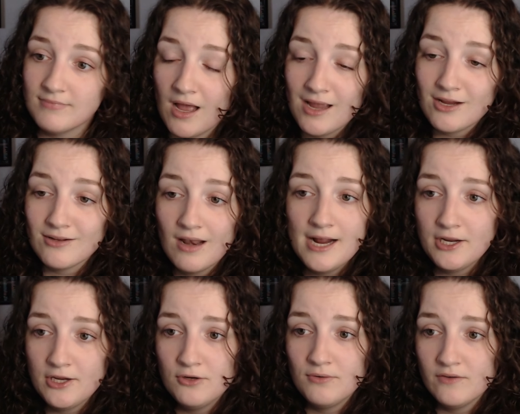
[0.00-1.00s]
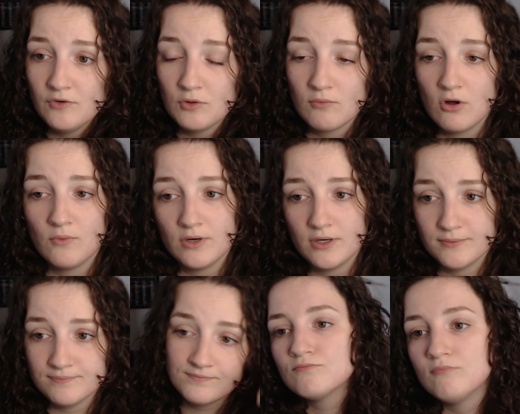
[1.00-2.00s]
I could lie to you, give you the wrong one,
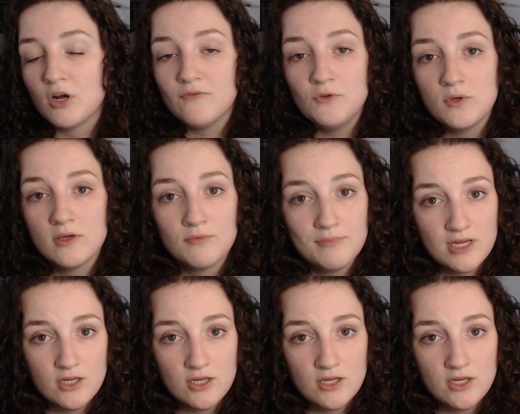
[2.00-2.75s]
but if you kill me,